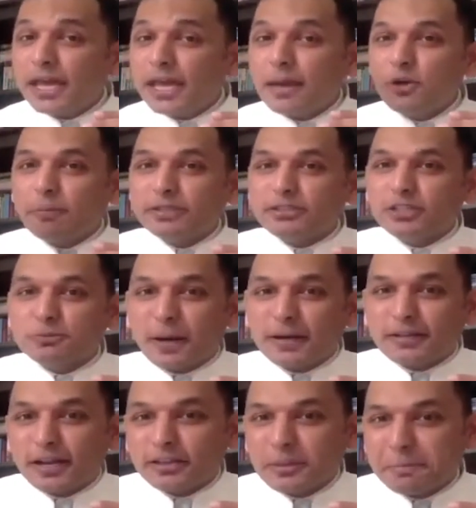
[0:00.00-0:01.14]
your business
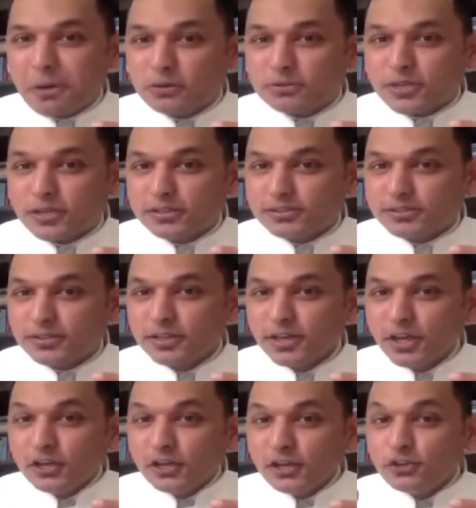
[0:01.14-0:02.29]
partner in the process.
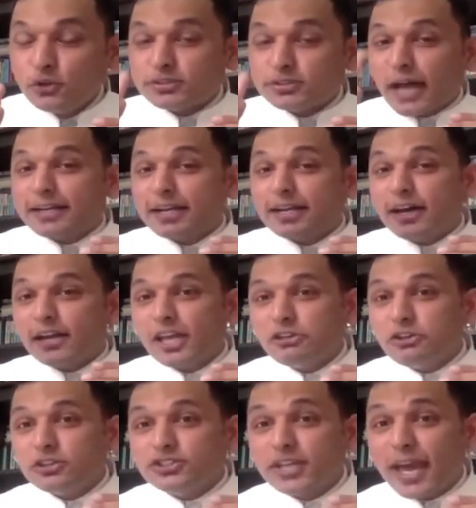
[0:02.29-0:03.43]
You started earning your
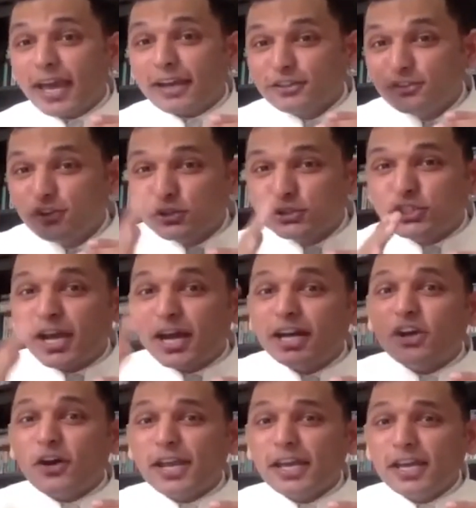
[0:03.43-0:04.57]
check, you shared
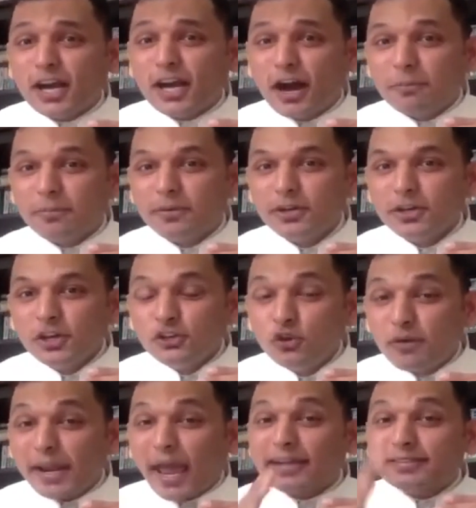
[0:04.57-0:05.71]
your income, you
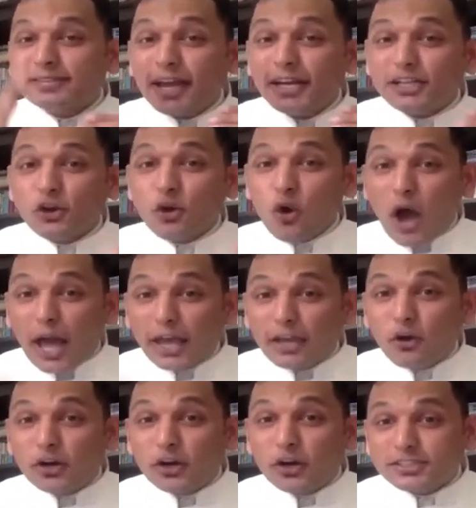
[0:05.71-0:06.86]
were excited, oh, I
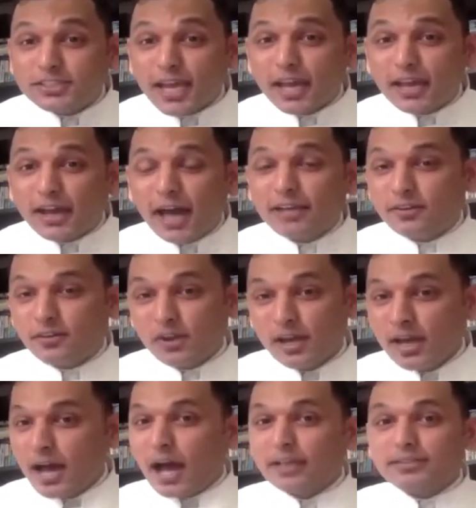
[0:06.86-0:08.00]
got a check.
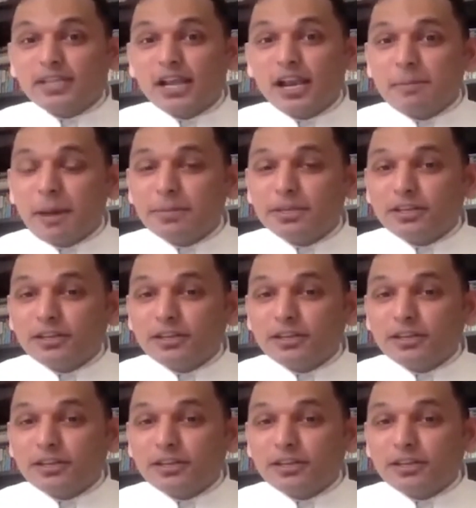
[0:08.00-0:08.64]
I still remember